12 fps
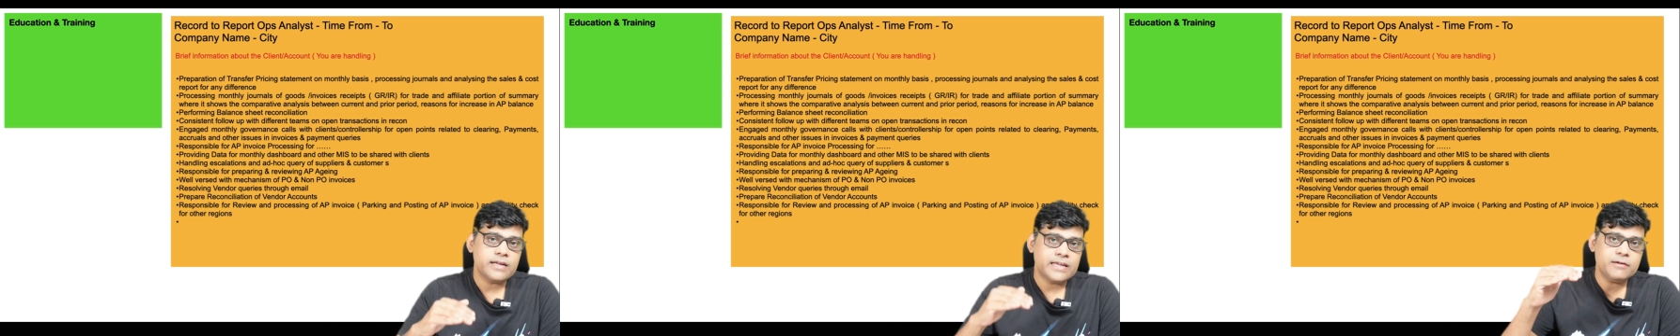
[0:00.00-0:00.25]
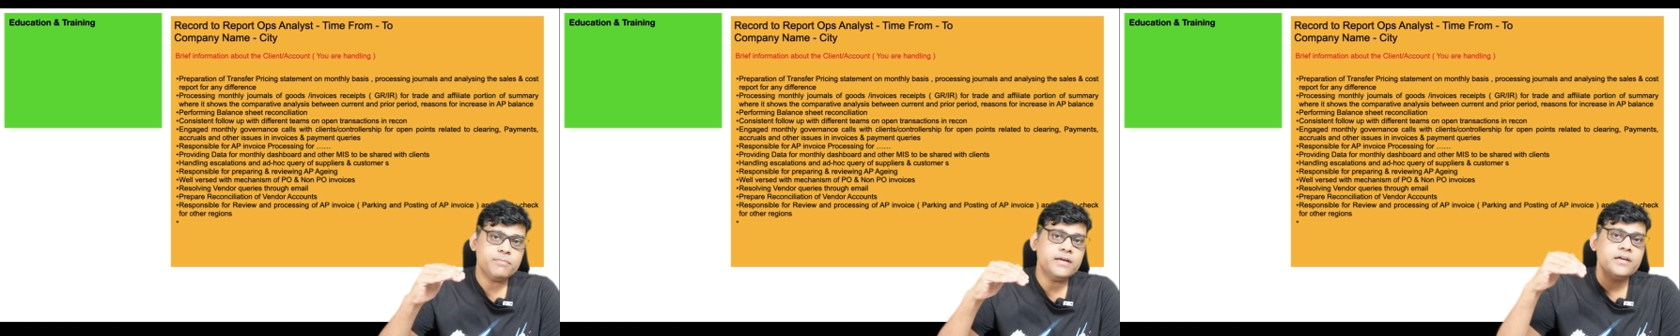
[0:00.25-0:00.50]

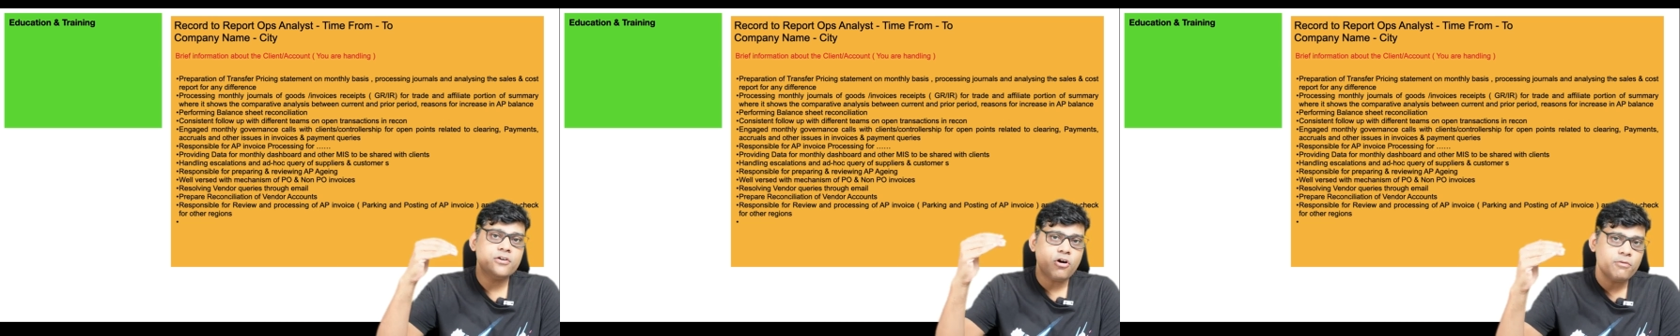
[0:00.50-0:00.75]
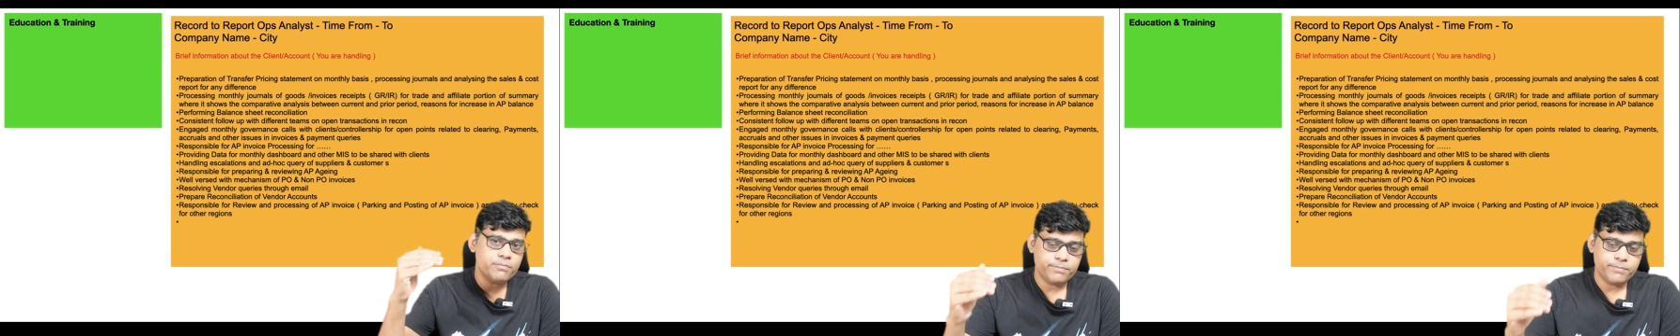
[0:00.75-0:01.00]
keep in
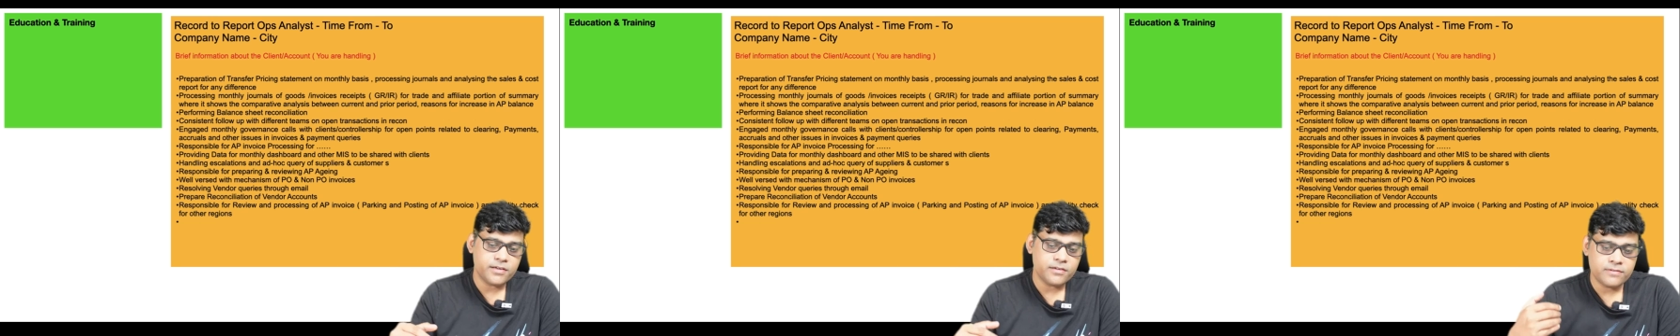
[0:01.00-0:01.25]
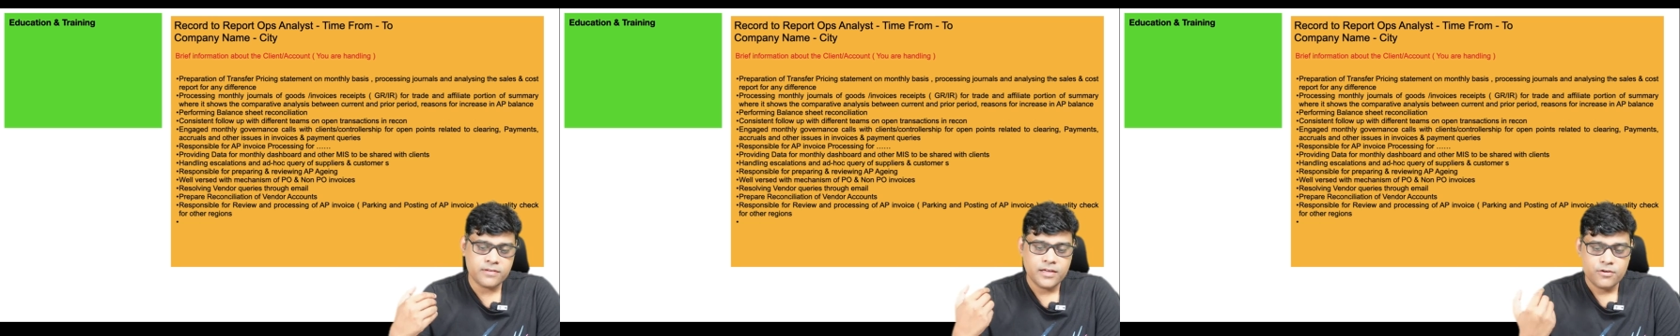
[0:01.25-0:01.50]
top
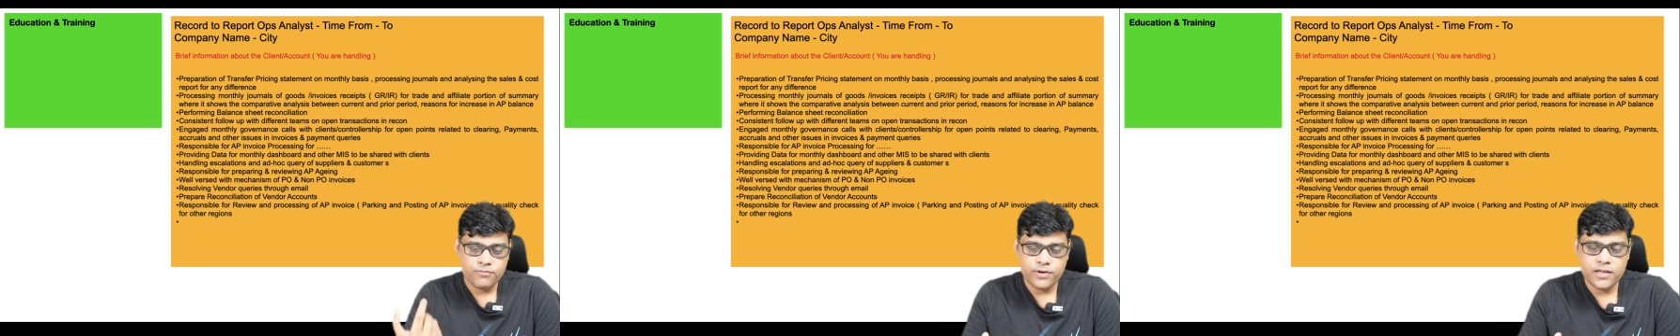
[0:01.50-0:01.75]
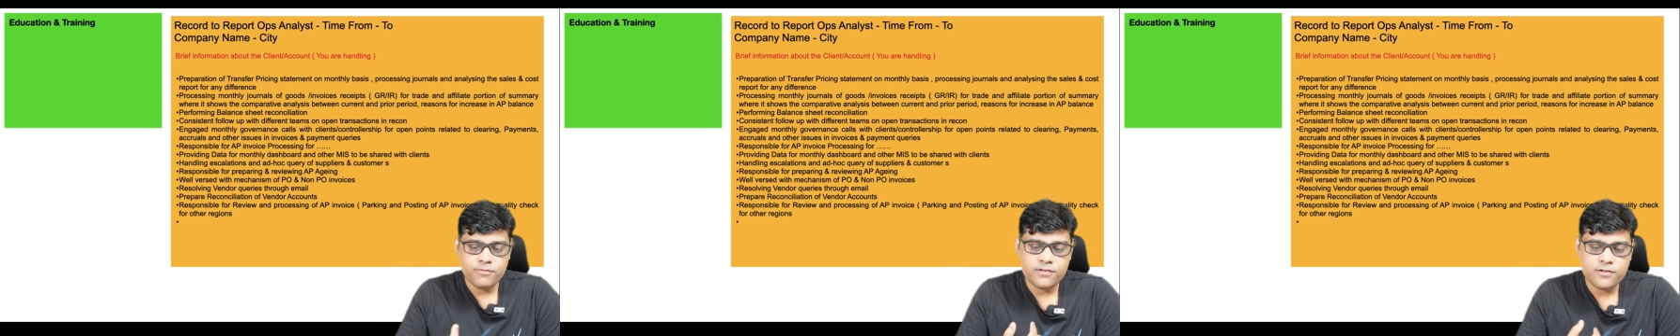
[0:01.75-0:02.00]
because
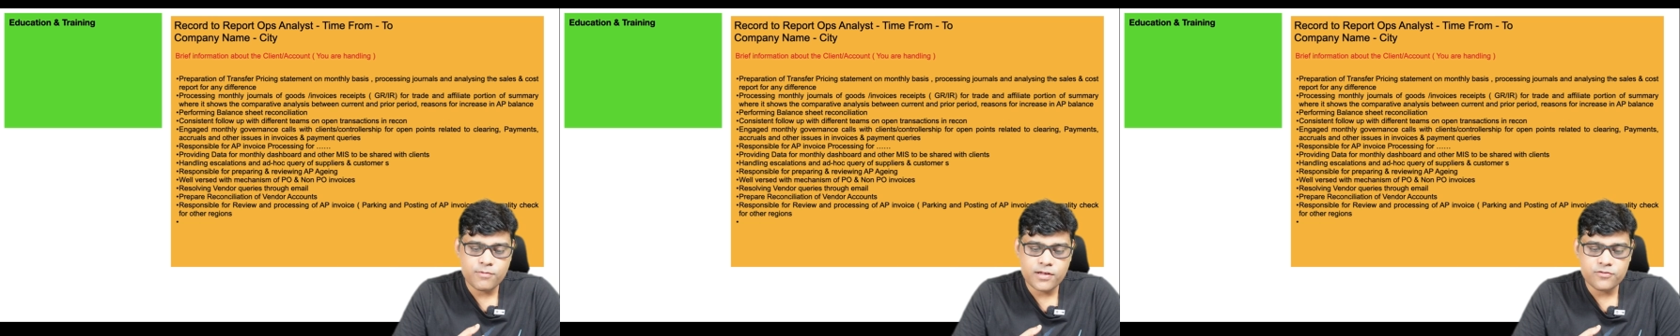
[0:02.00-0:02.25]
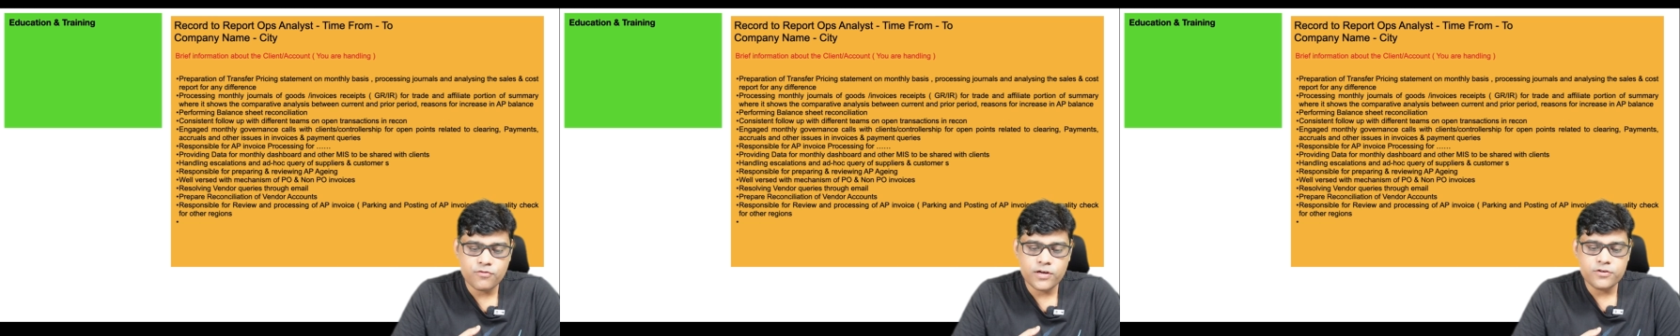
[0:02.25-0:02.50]
whenever someone
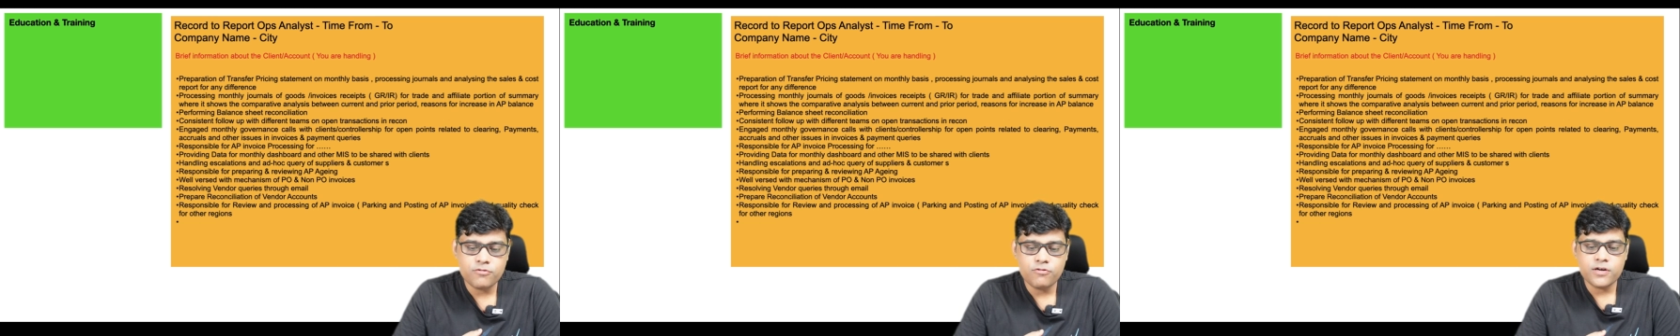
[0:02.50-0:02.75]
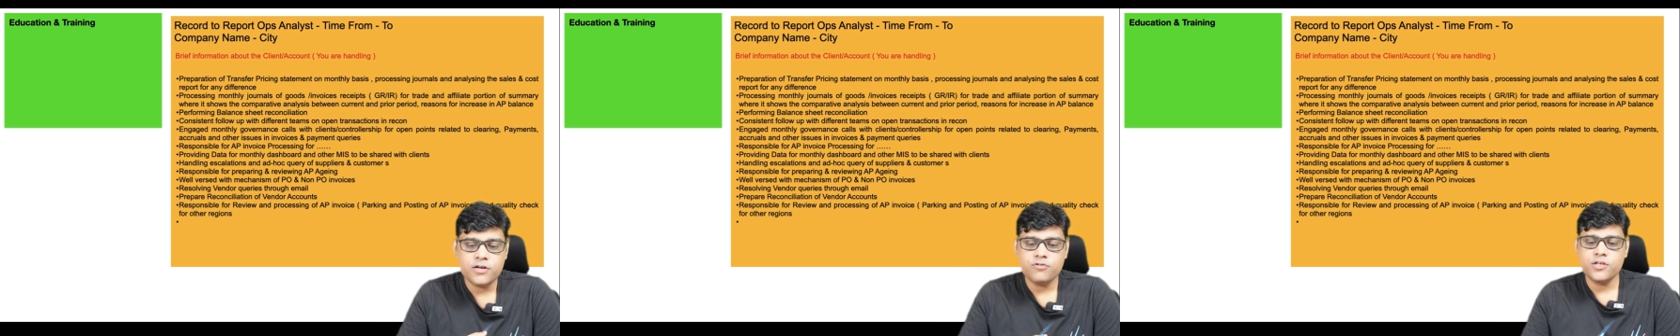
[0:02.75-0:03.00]
is going to
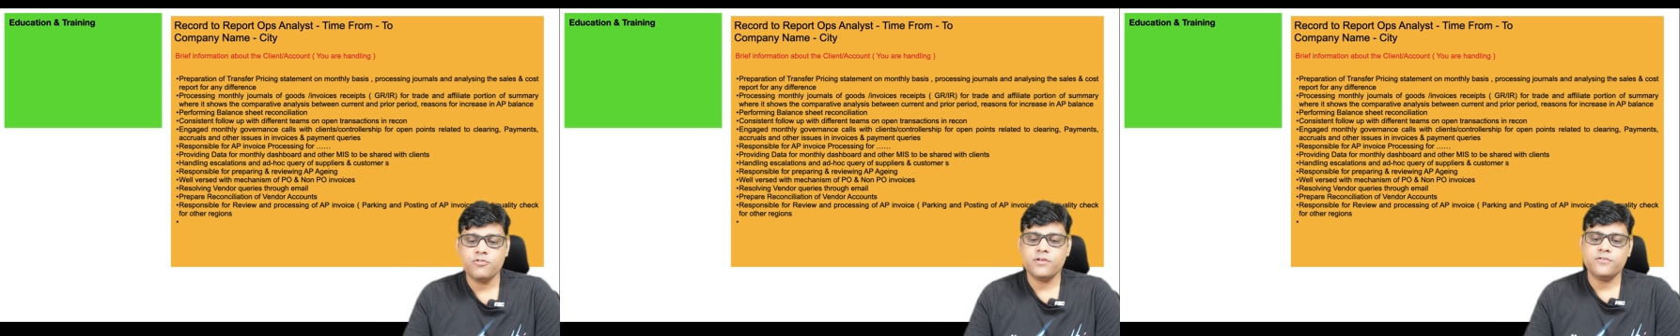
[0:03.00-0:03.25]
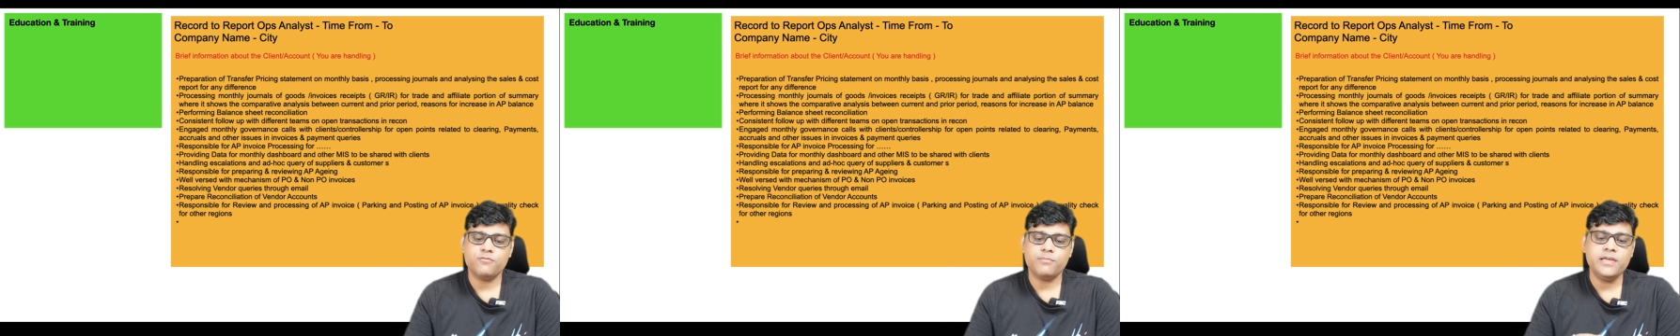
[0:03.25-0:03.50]
look into your
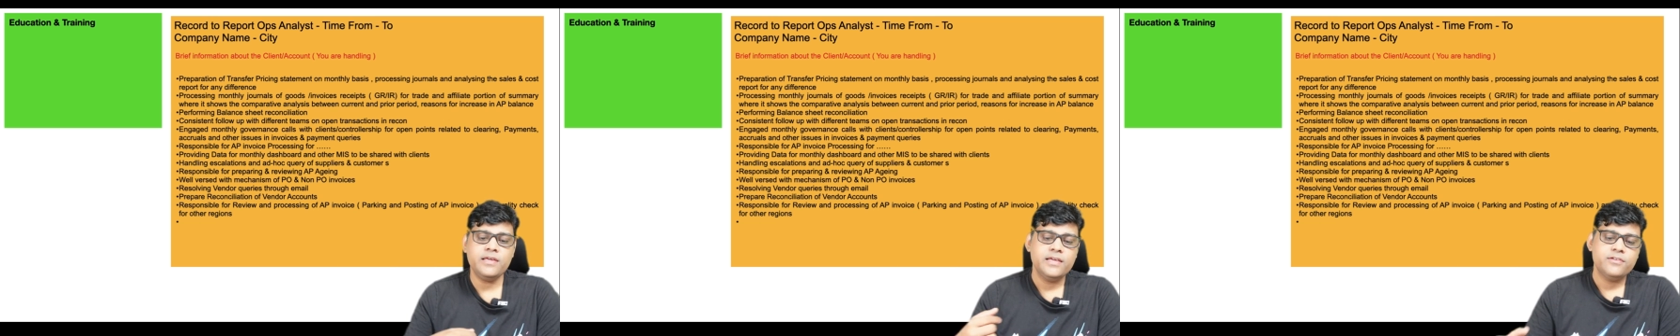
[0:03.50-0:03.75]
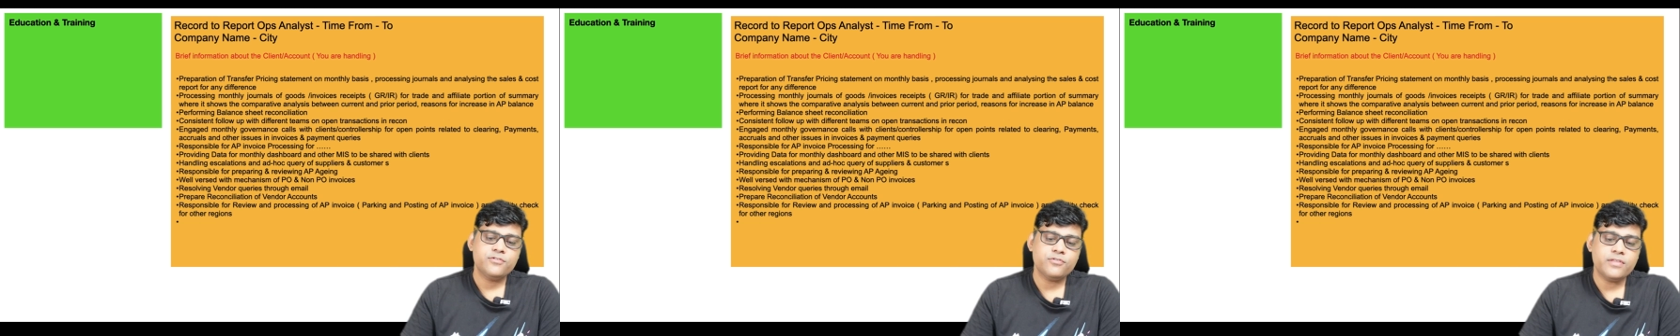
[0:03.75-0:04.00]
resume,
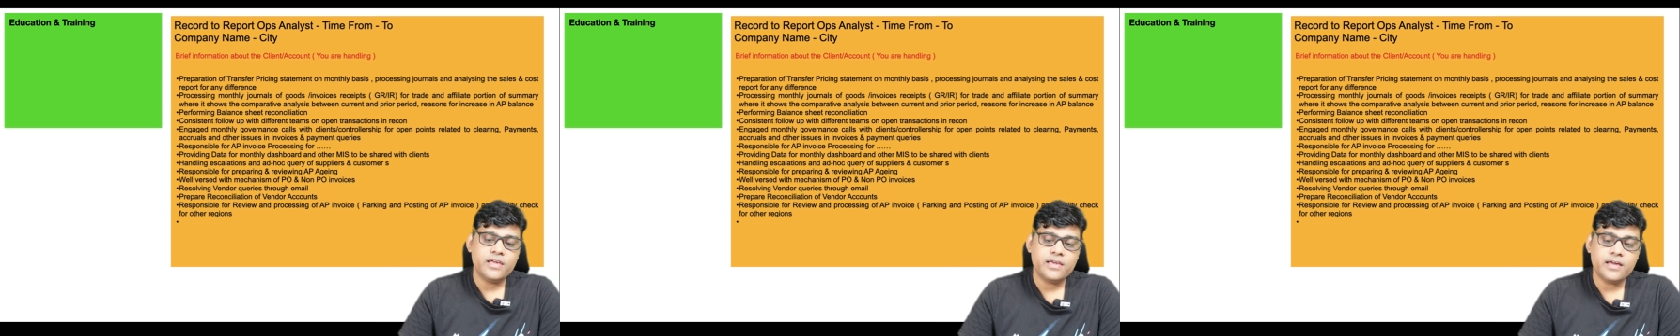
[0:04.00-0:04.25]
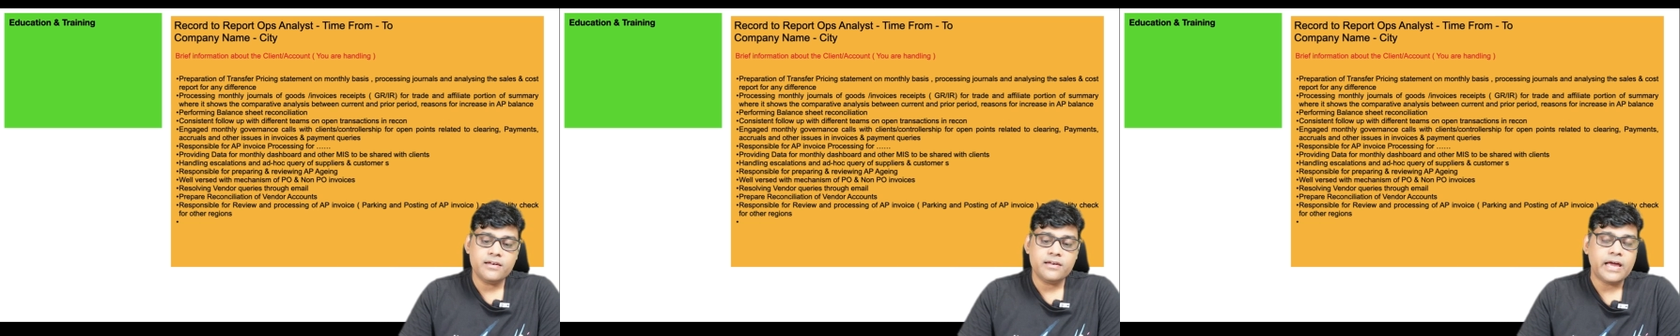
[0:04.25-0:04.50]
so they
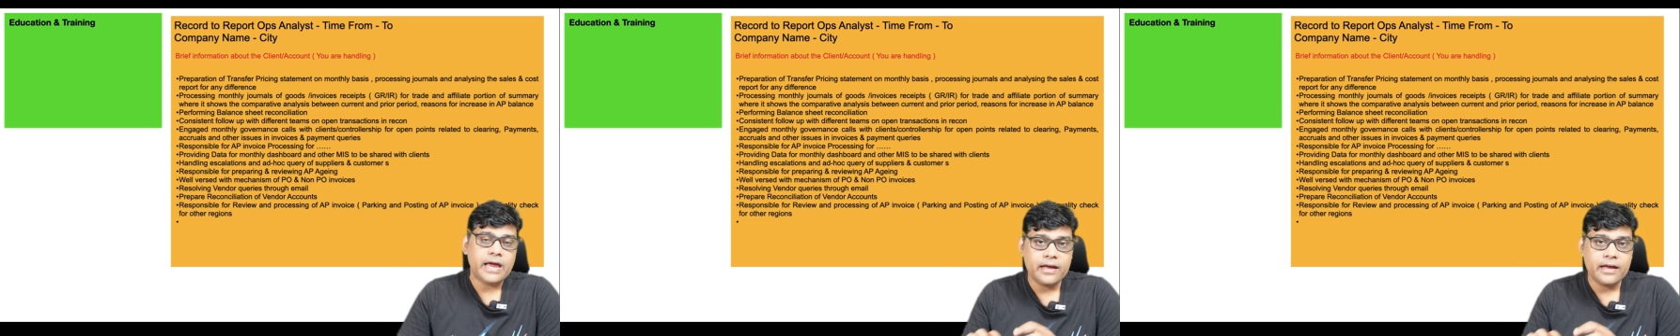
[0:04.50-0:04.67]
can